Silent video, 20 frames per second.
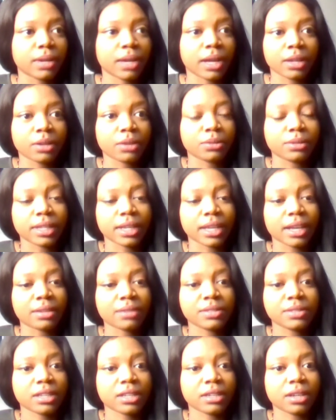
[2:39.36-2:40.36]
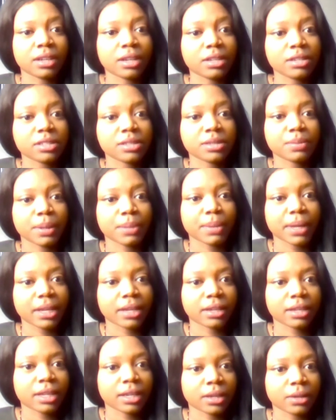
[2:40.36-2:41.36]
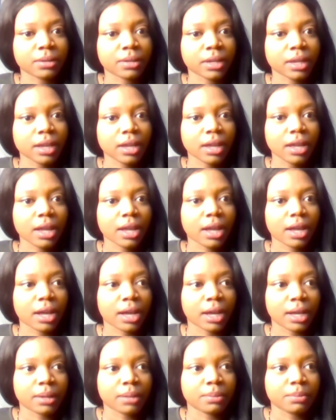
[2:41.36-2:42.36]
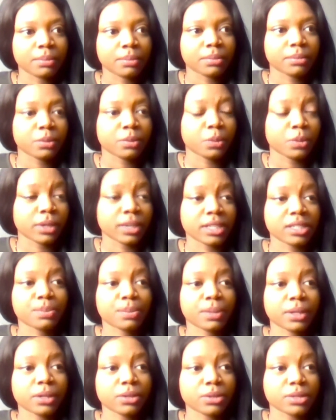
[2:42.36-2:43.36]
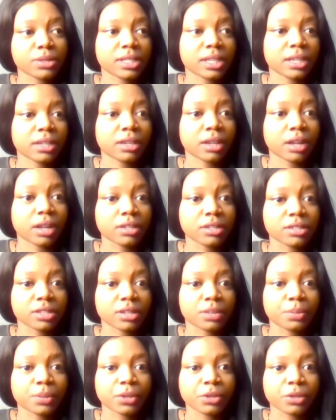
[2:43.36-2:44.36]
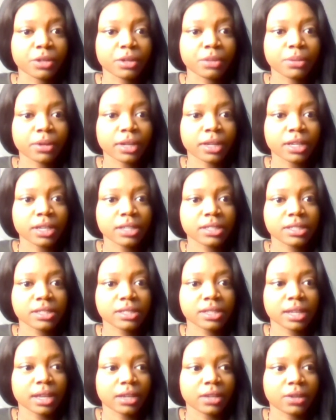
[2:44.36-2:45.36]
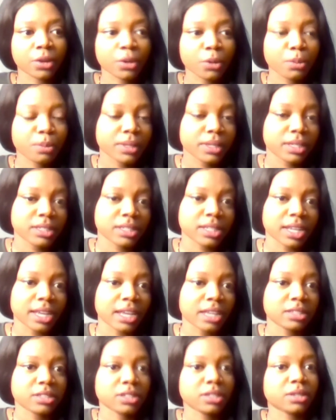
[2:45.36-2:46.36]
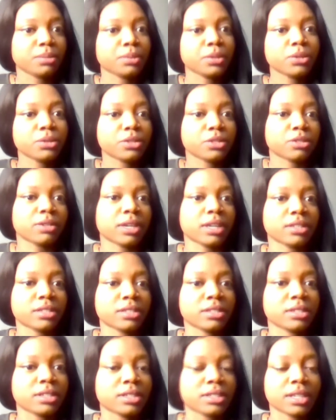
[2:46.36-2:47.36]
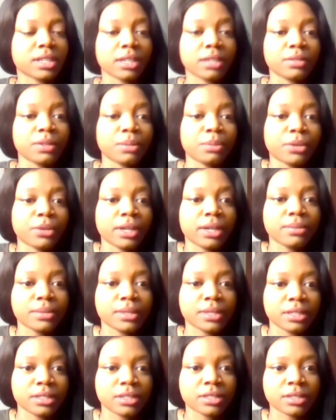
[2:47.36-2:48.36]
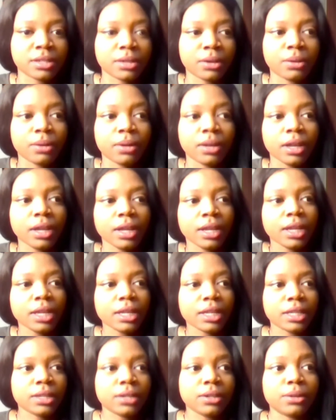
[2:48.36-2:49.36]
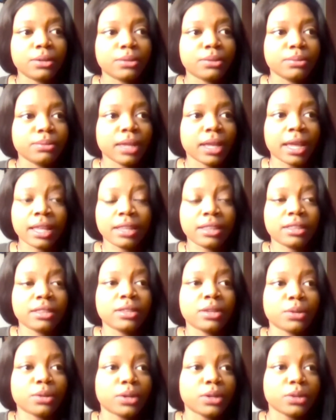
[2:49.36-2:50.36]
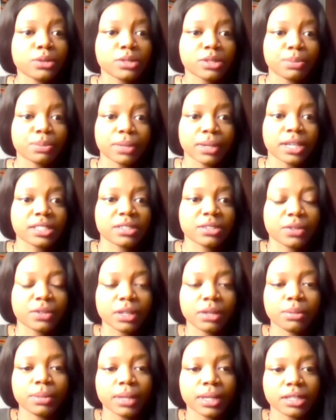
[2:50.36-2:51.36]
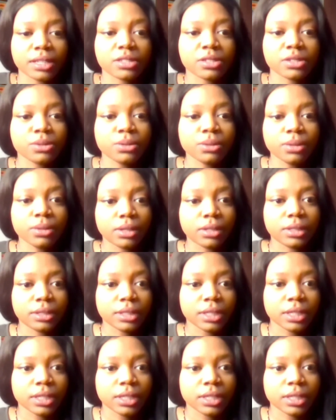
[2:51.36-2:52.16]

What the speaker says: I'd only have $10 in my bank account. Would I spend those $10 on period products? No, because I had to commute to Ryerson because I live in Brampton. So, and there were no supplies available at school.